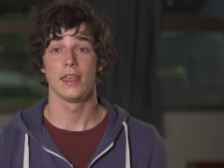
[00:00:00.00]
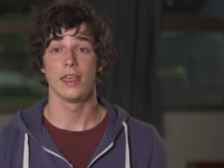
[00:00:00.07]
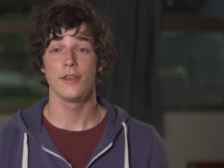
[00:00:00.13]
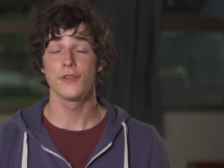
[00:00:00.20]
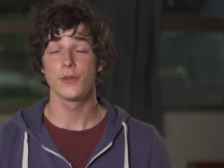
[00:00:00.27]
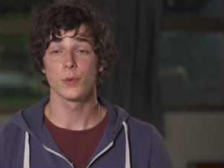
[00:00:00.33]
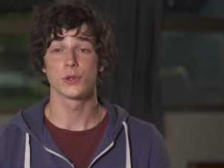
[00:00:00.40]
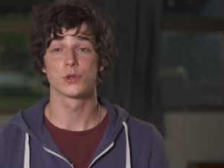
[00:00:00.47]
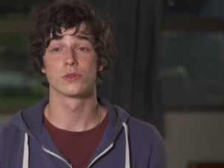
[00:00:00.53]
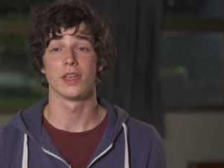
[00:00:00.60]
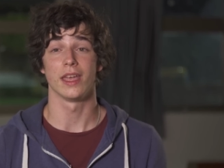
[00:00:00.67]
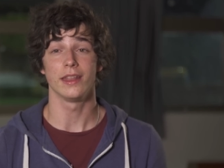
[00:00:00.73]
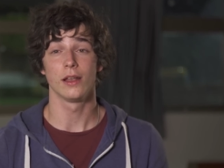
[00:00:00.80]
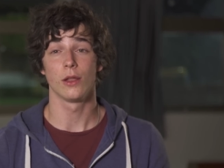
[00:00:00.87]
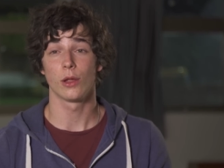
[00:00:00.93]
If you want to
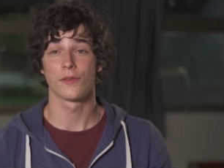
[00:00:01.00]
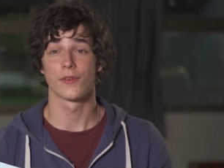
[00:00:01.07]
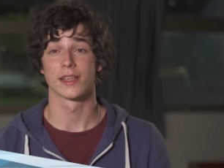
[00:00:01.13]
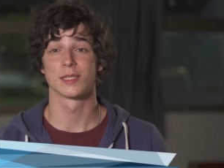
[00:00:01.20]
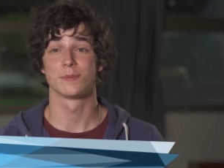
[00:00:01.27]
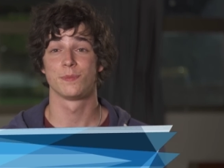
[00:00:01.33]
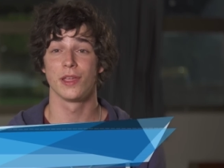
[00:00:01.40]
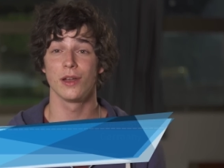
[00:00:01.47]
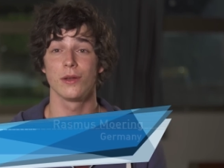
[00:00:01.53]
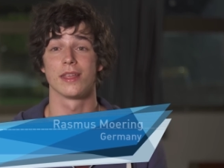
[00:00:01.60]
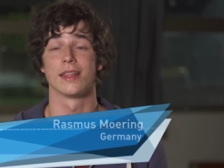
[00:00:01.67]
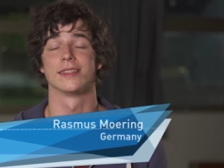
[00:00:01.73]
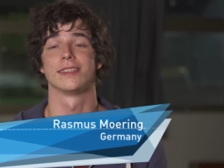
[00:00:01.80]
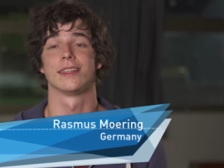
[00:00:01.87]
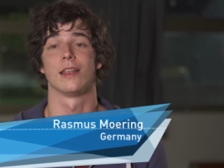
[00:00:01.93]
gain a lot of
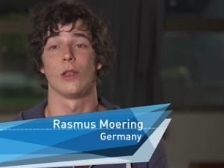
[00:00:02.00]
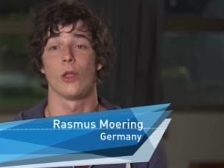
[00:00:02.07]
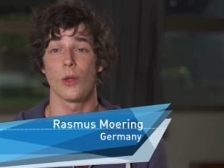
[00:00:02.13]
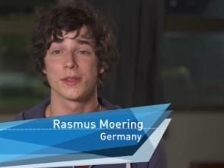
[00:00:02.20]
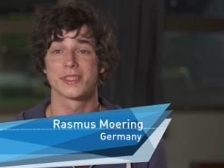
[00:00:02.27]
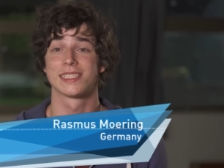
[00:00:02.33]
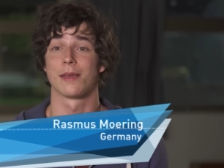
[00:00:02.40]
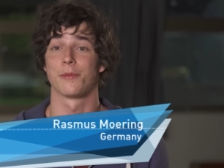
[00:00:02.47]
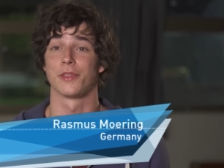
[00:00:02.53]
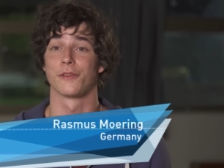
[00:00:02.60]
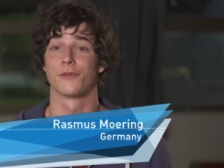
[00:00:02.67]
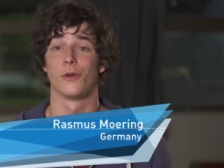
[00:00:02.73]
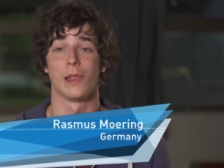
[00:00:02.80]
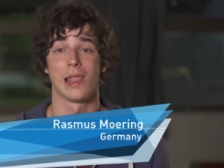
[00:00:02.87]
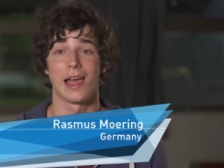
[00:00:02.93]
experience and learn
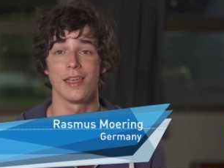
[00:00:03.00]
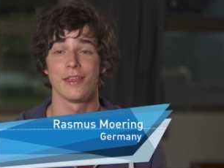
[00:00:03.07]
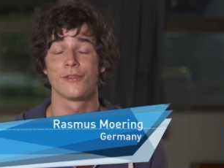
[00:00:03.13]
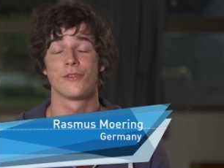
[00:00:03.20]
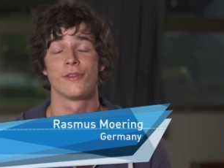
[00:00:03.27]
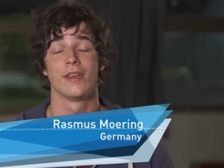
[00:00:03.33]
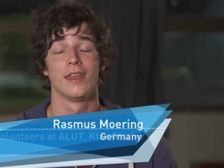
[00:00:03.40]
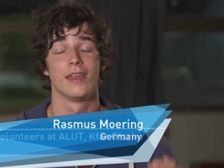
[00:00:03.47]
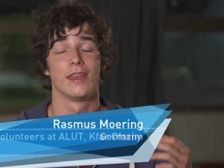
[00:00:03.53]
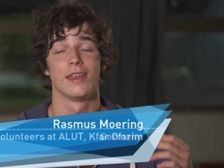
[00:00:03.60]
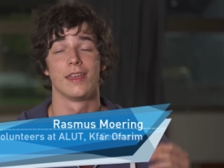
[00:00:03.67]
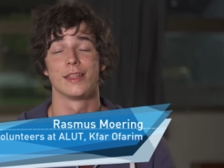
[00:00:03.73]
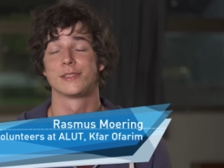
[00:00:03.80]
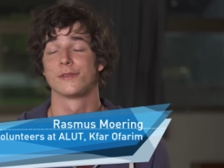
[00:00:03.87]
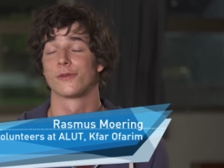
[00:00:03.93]
something for life,
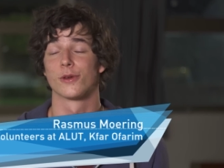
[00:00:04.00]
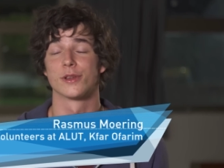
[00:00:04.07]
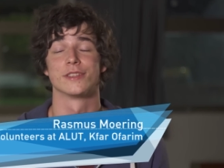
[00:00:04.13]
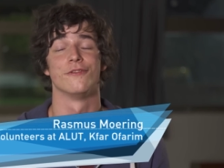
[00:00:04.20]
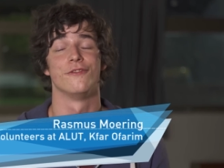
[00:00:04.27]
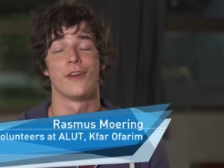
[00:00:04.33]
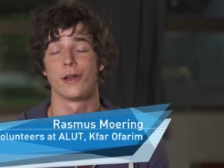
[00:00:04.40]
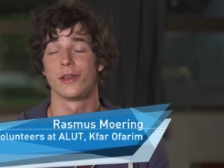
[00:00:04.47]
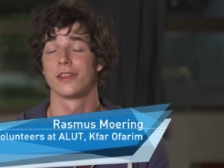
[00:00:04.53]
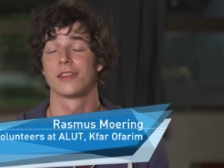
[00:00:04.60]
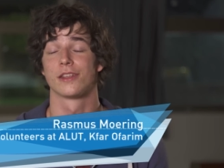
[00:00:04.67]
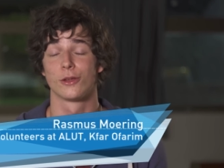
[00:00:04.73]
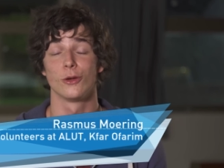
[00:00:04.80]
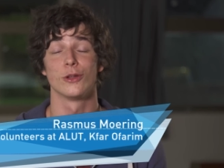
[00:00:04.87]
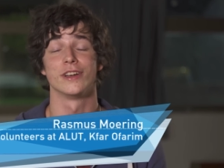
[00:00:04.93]
it's of course a very
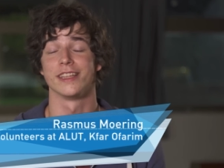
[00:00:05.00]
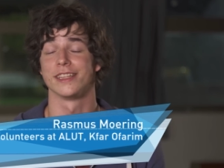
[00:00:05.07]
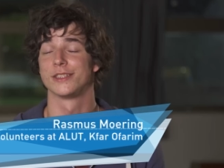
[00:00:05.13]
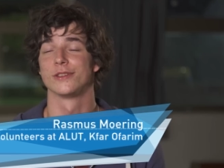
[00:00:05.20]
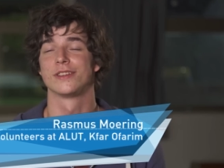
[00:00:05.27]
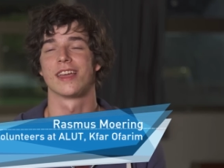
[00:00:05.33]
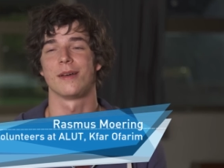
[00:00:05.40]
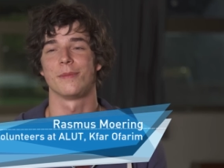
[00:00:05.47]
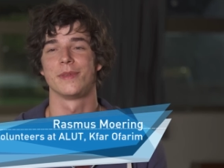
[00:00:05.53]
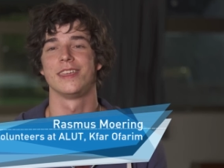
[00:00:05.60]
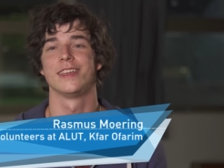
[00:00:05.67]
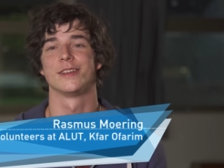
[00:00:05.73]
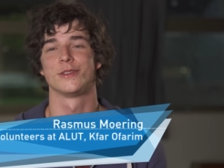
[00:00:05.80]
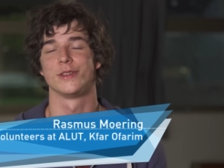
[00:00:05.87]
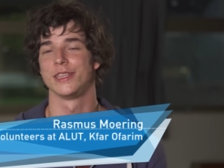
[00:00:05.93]
good idea to come
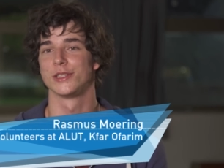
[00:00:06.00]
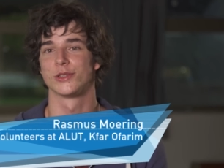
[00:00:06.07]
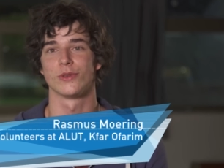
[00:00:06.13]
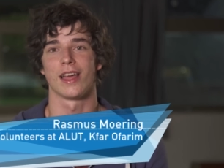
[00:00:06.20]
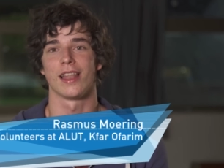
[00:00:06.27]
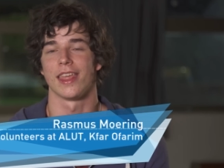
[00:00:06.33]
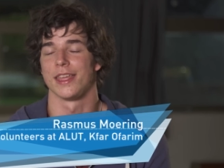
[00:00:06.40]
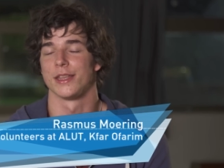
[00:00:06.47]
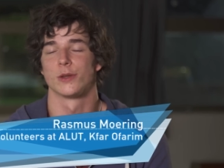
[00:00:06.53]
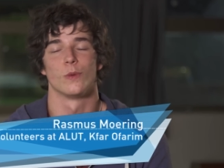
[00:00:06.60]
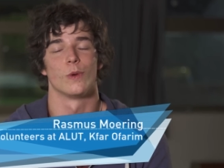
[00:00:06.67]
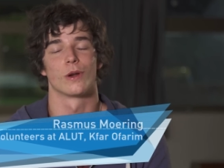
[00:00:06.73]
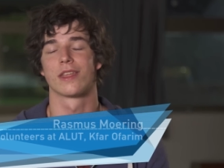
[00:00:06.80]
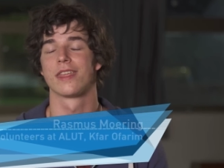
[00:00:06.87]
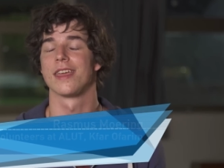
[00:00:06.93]
here to Israel and
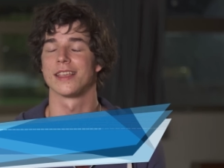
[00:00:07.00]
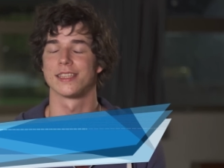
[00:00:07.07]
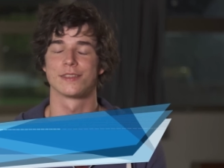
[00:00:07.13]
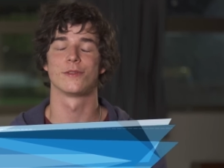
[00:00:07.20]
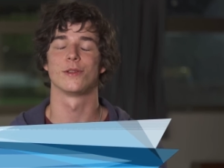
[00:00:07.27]
to work here as a